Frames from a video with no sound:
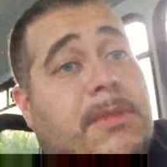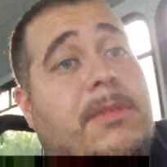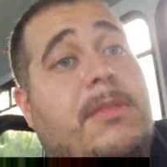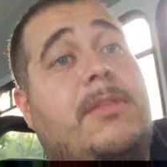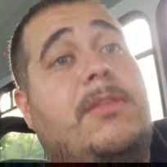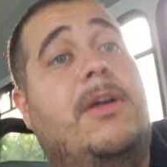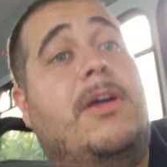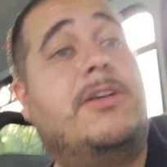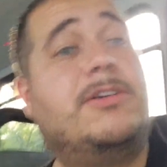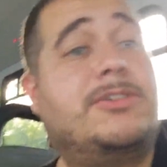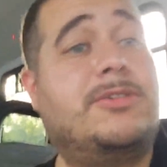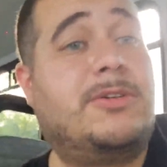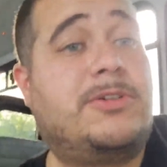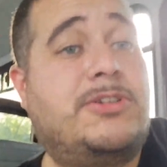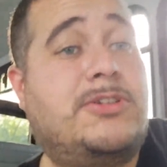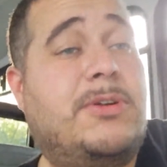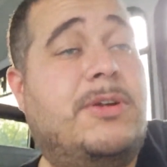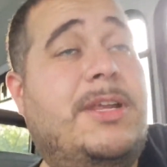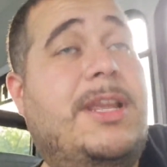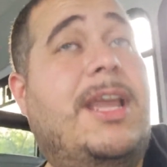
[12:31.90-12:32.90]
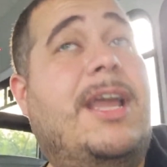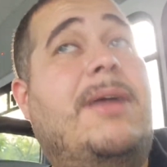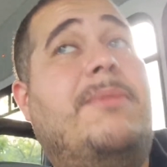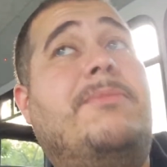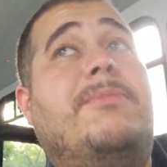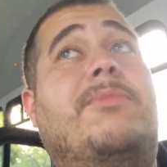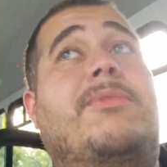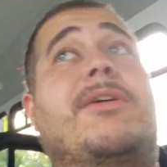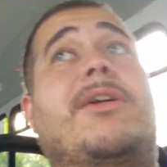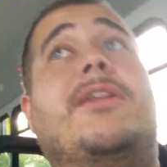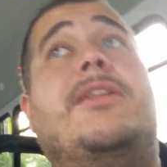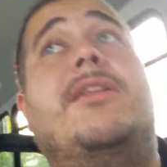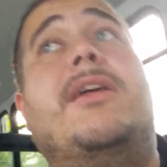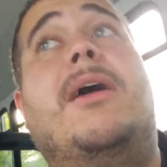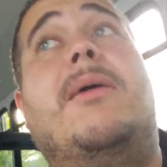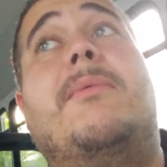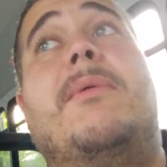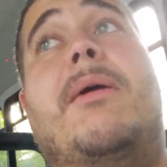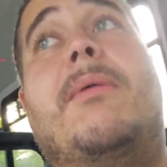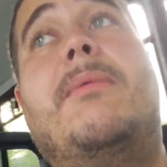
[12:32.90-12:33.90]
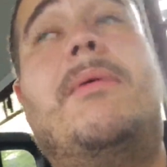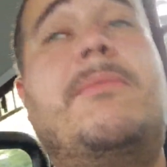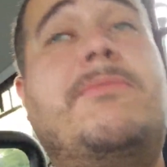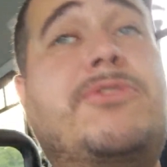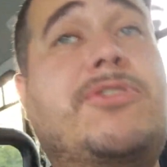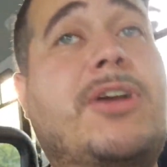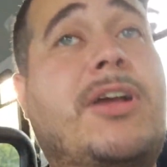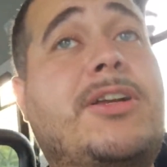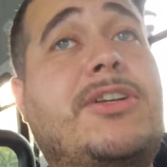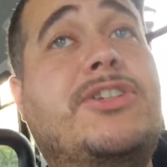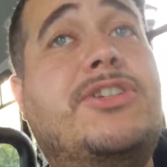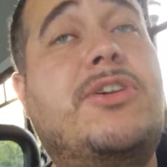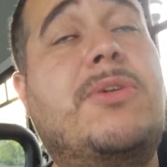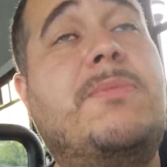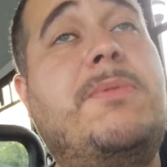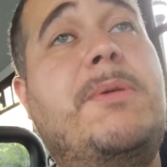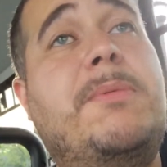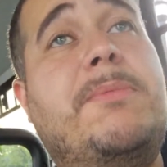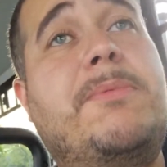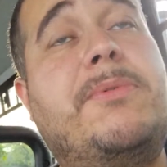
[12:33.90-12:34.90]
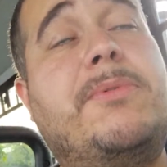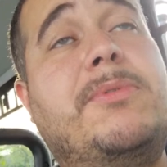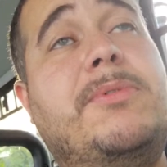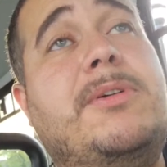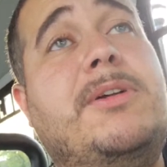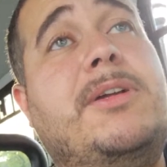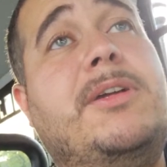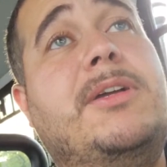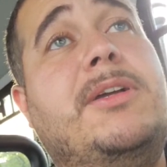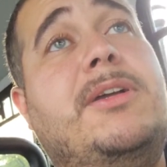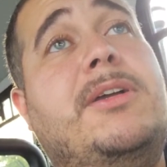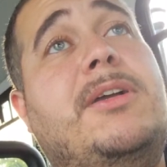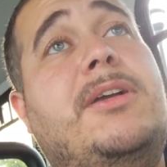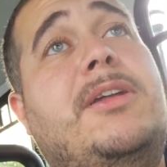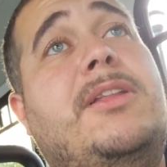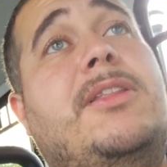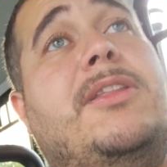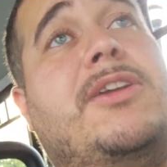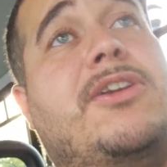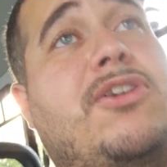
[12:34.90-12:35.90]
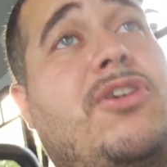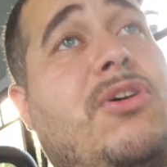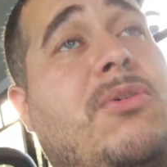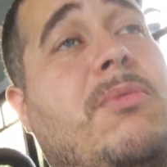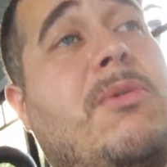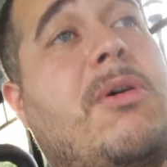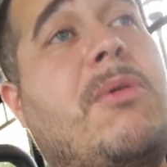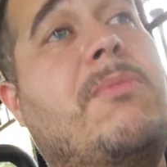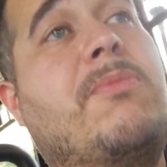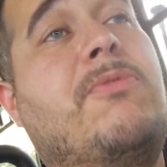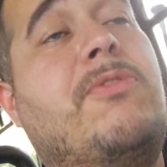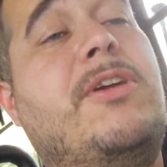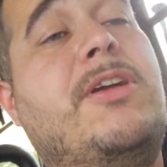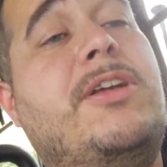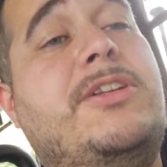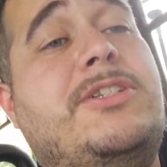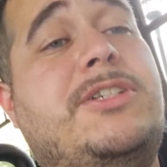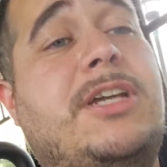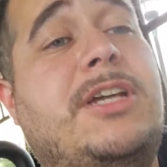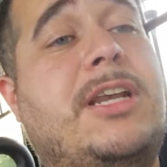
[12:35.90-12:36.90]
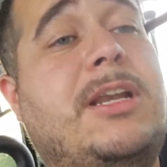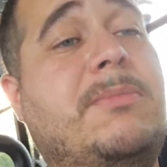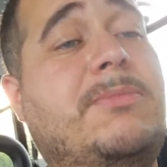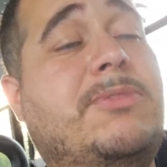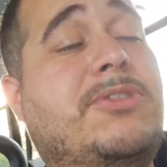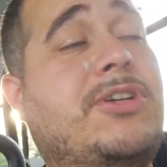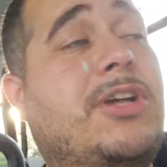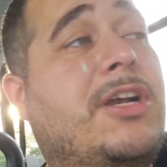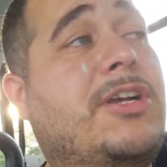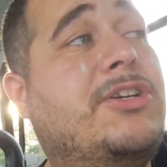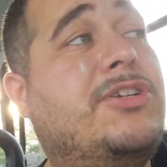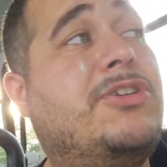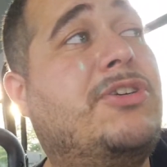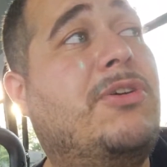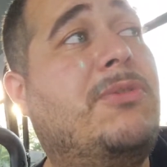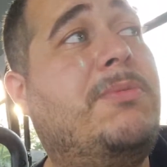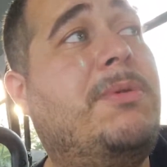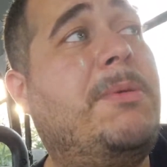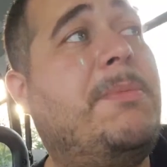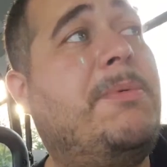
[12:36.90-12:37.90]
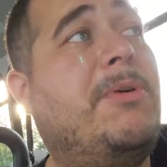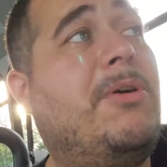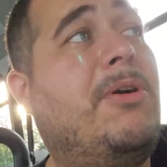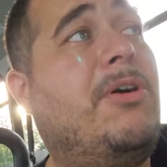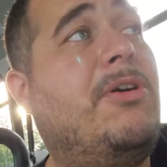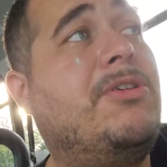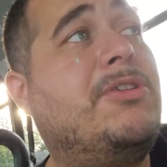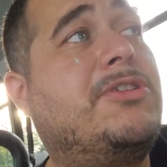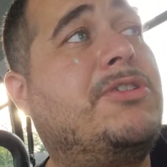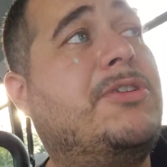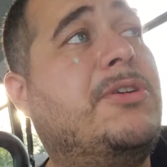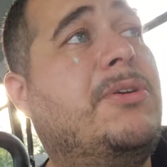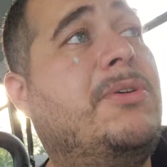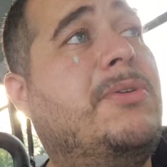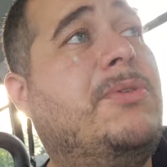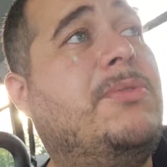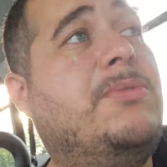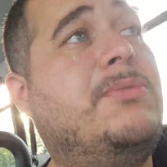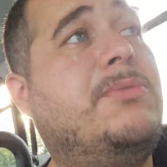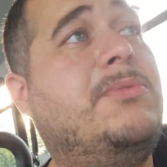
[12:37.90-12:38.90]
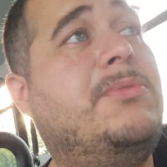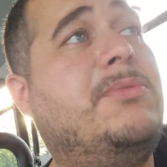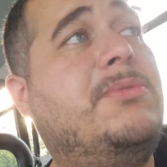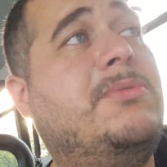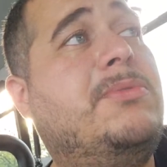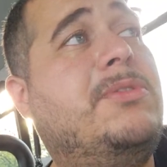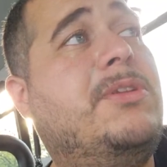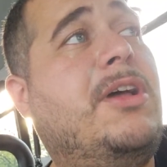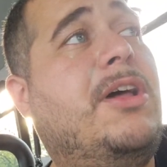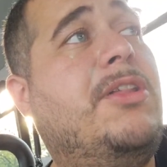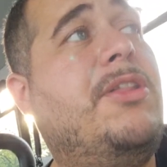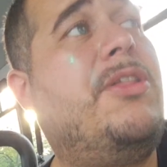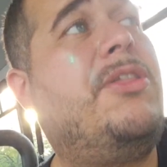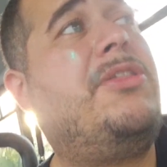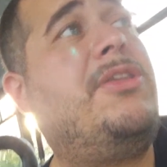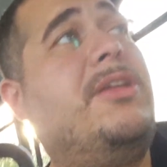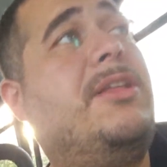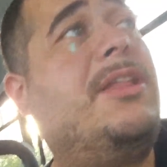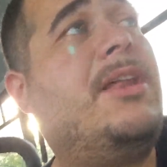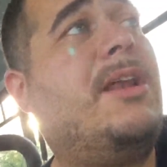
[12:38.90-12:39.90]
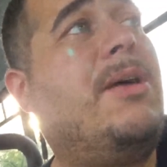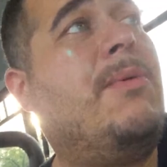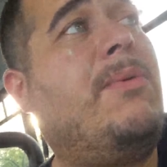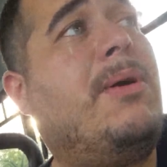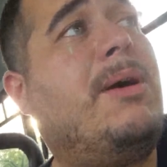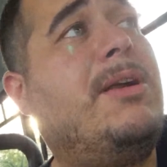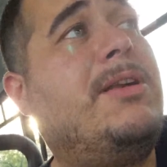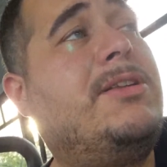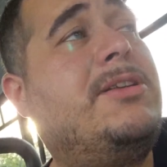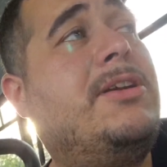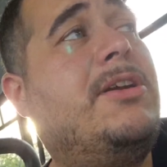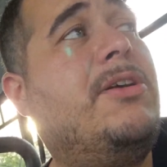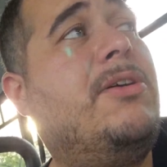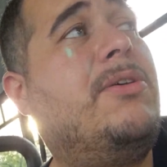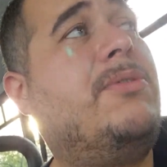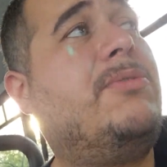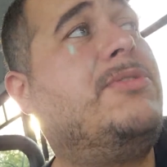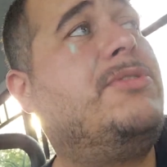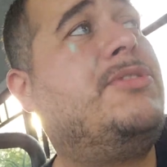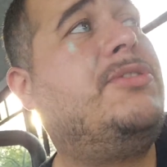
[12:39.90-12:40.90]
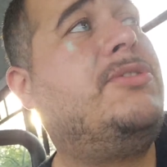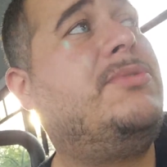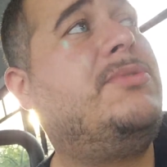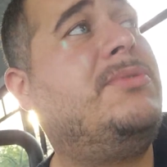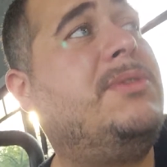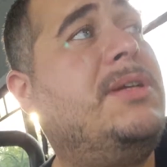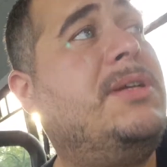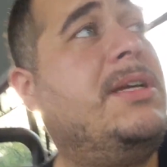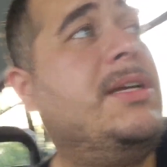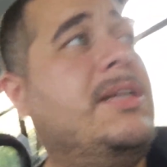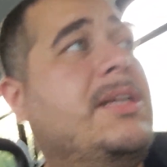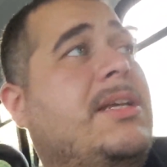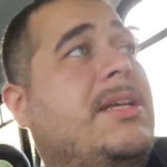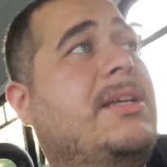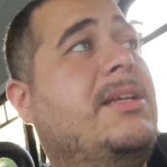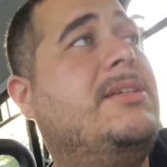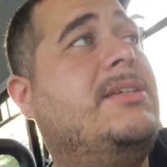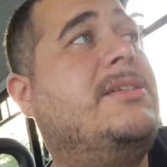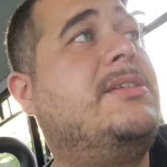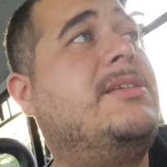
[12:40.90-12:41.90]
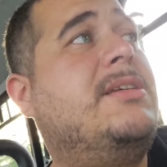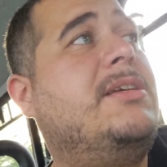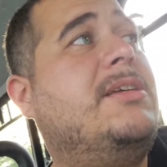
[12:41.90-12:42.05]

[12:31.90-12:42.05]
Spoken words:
long story short, yeah, I'm trying to show people the Cuomo Bridge, and I'm trying to show people also the other thing that I wanted to go to is